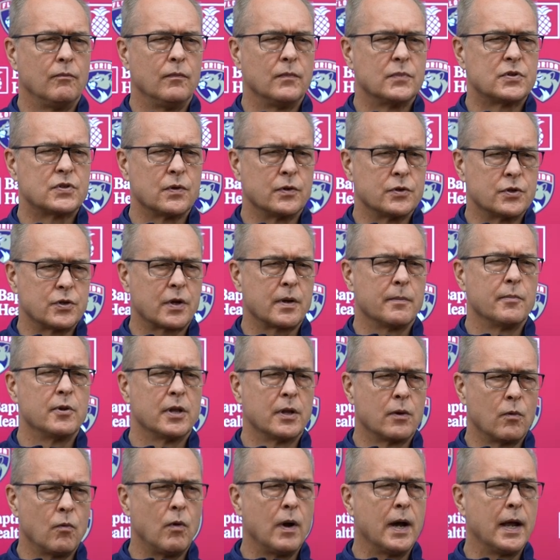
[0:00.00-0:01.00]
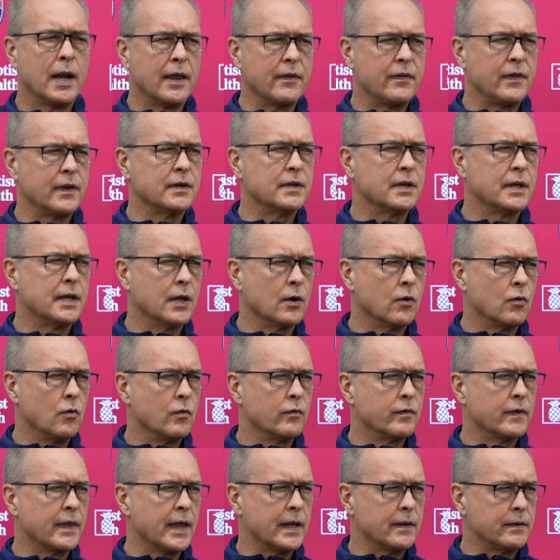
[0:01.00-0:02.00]
So it took him a little while, I think, to get
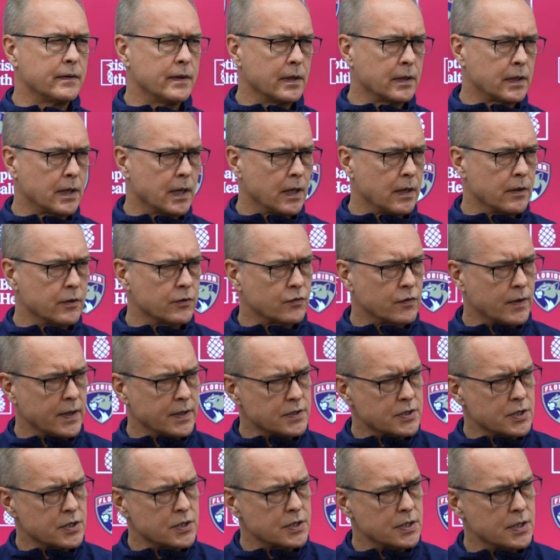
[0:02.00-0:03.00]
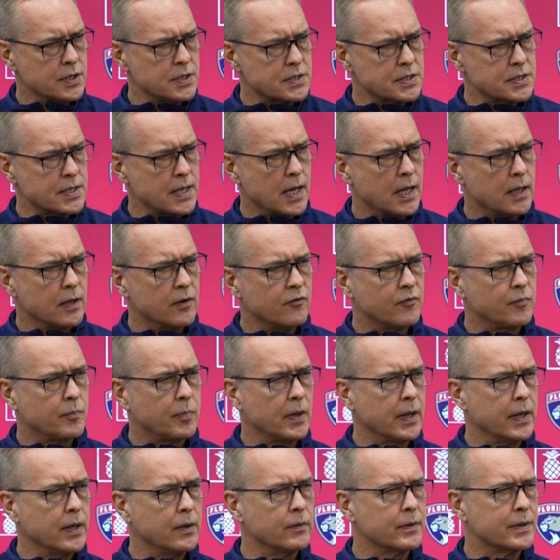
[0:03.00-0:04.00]
over that kind of the transition in style of
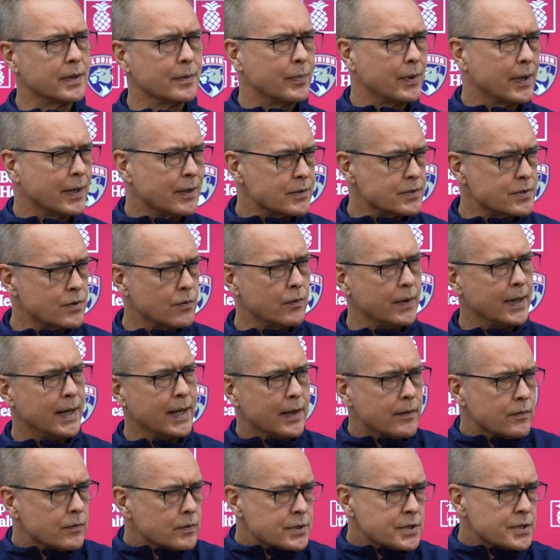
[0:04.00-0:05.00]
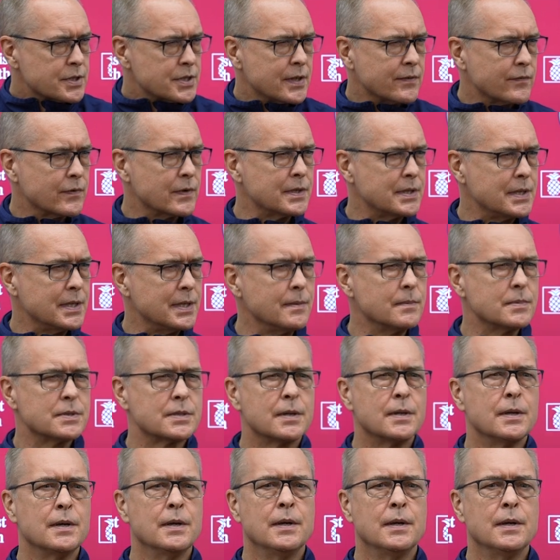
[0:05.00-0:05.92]
play with the players that we have. We're just different teams.